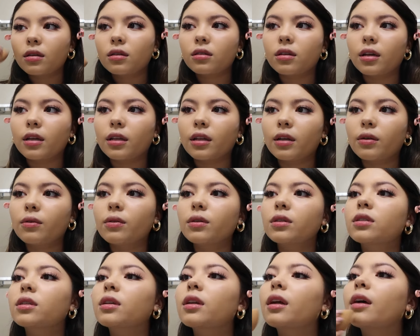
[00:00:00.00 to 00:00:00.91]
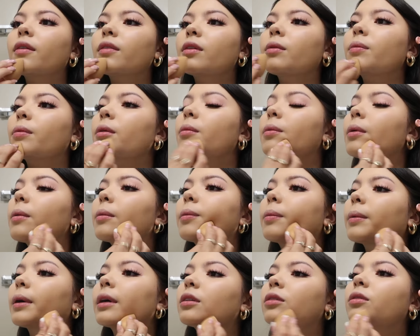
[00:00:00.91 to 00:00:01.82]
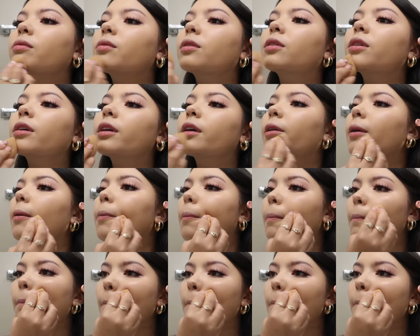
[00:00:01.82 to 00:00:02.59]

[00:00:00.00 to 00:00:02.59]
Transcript: So I think we're just gonna have to put a pimple patch over it.